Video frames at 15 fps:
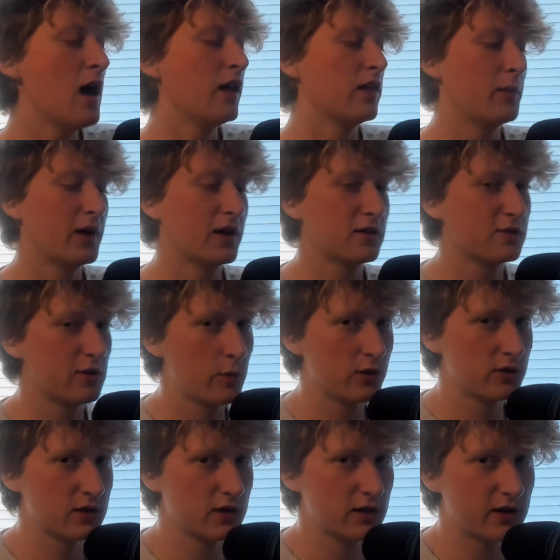The mainstream will
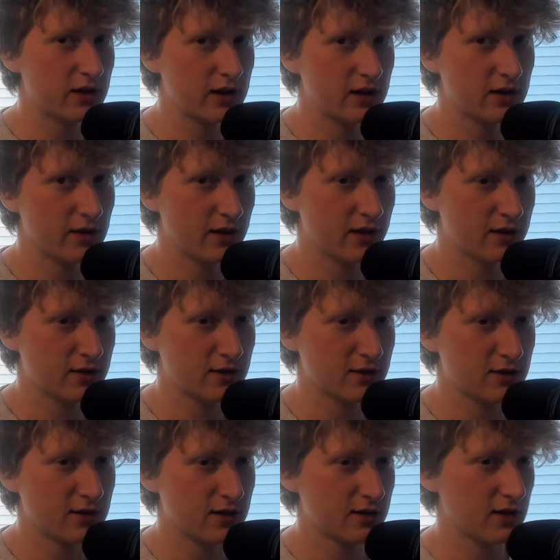tell you to eat like
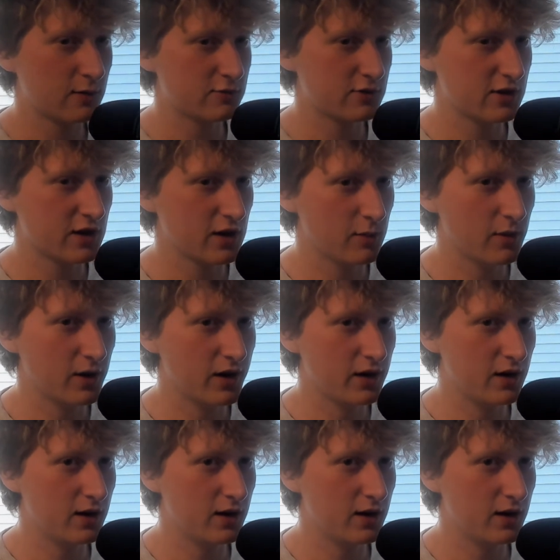16 times a day, but